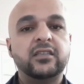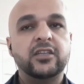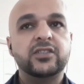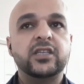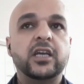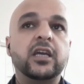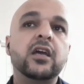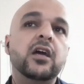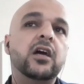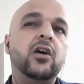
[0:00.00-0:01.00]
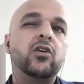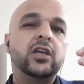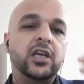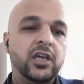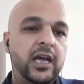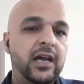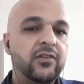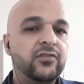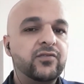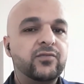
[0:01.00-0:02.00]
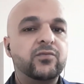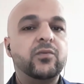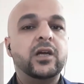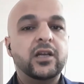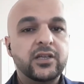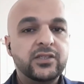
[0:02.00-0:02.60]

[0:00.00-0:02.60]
they say, okay, you have a